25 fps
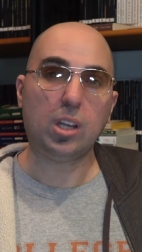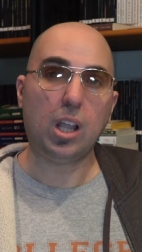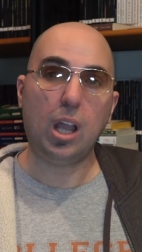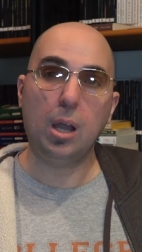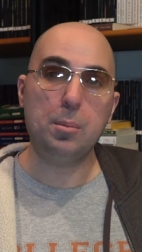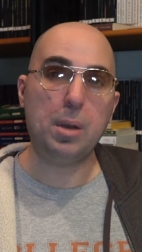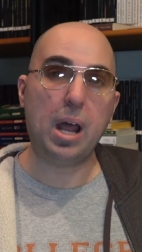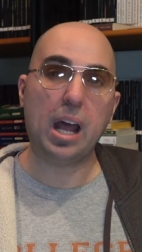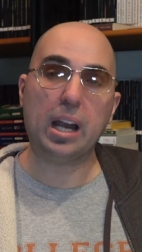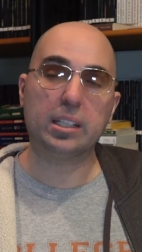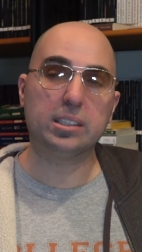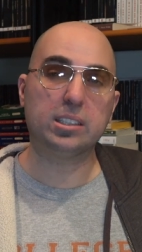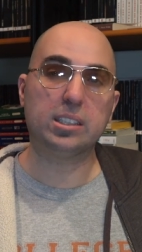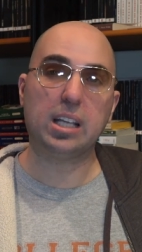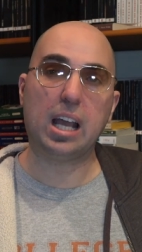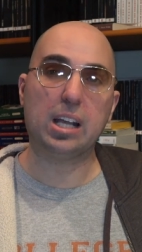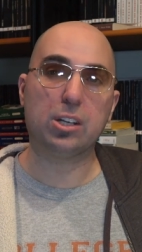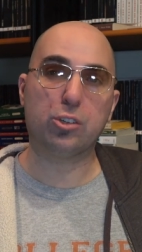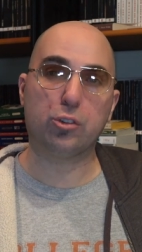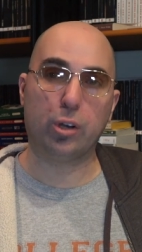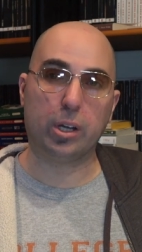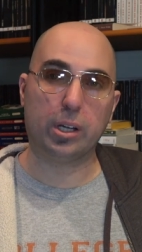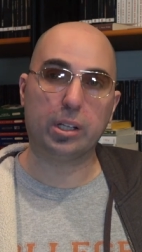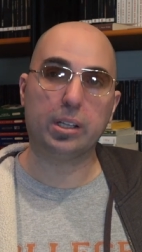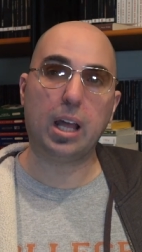I'm not
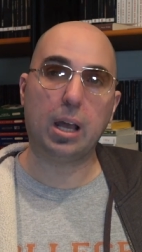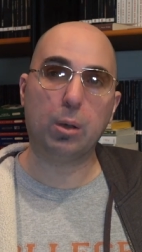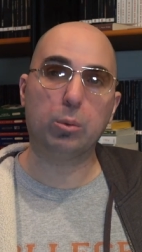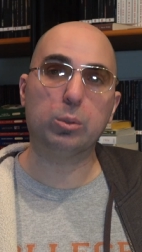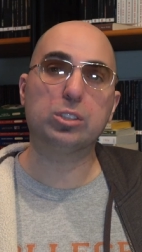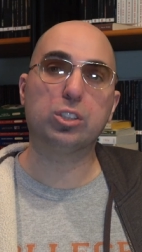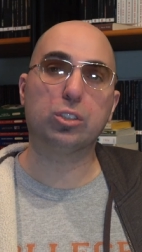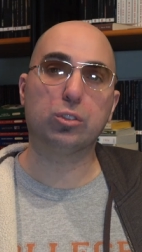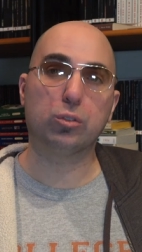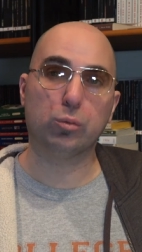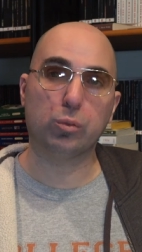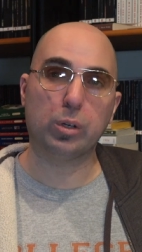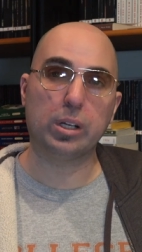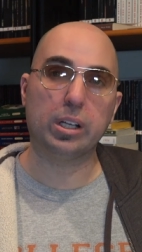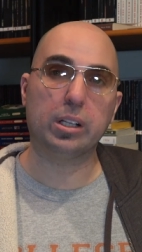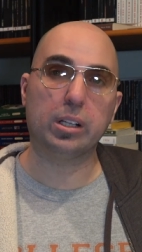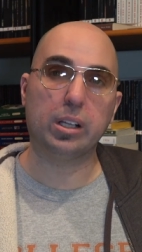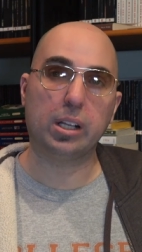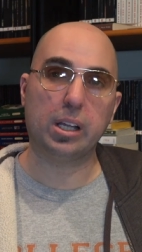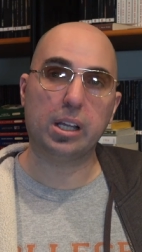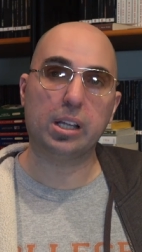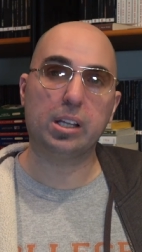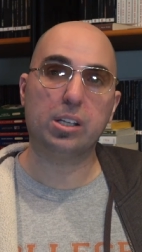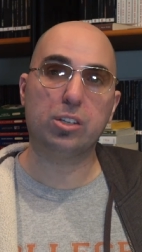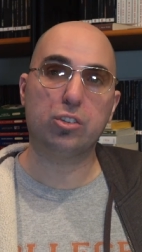exaggerating. That was her
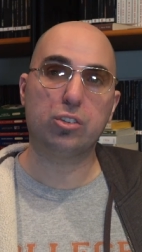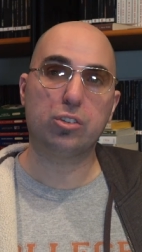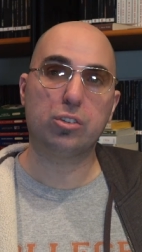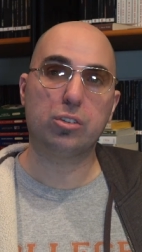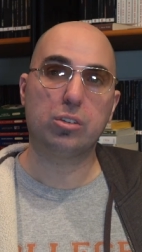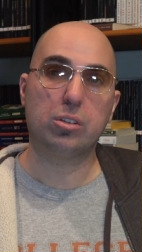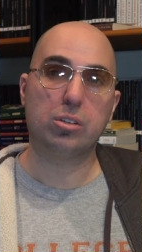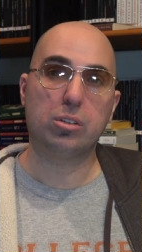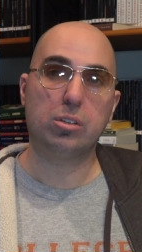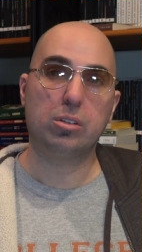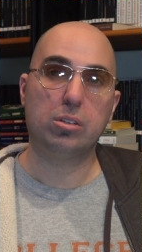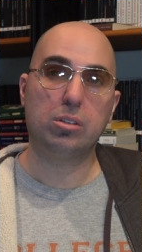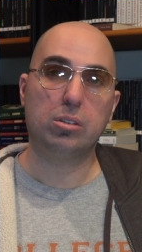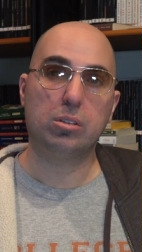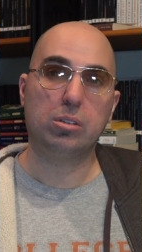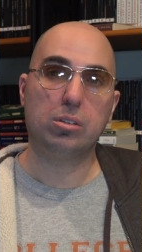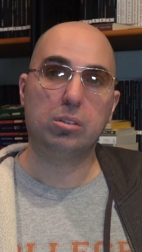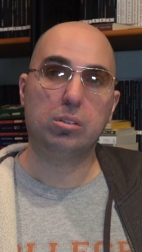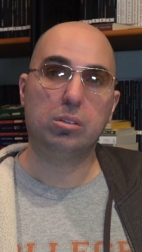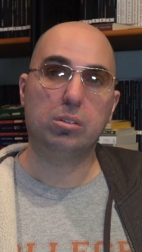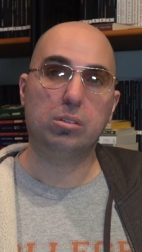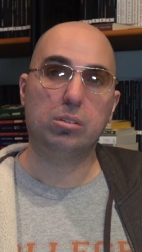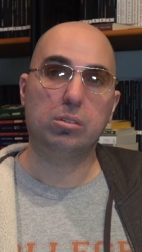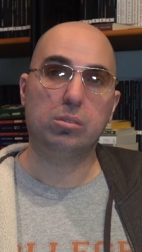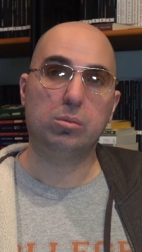real age
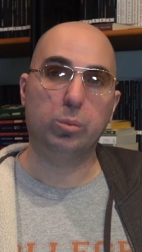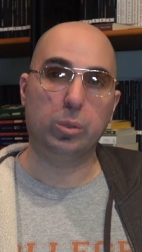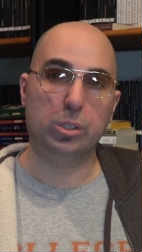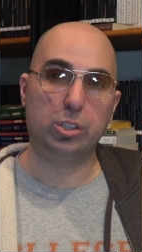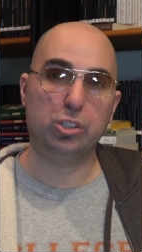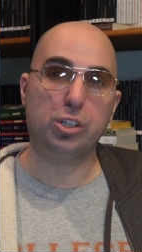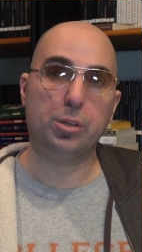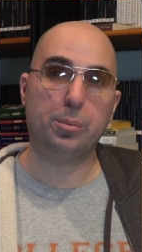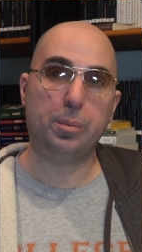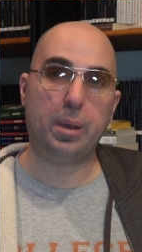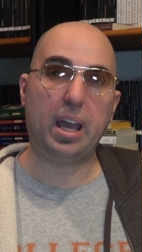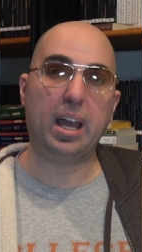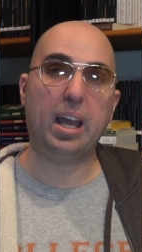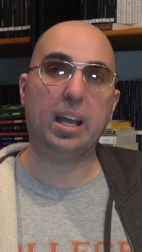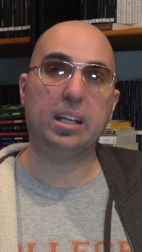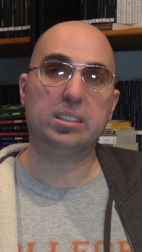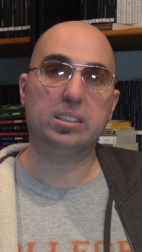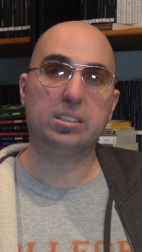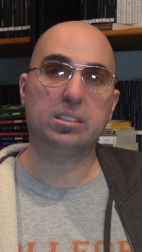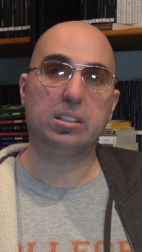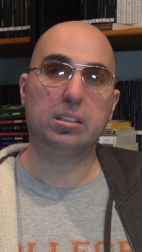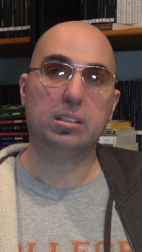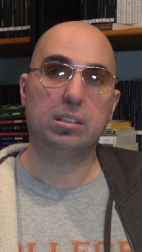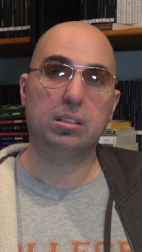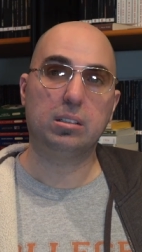when she
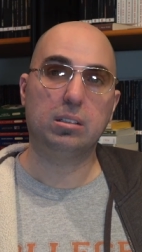passed.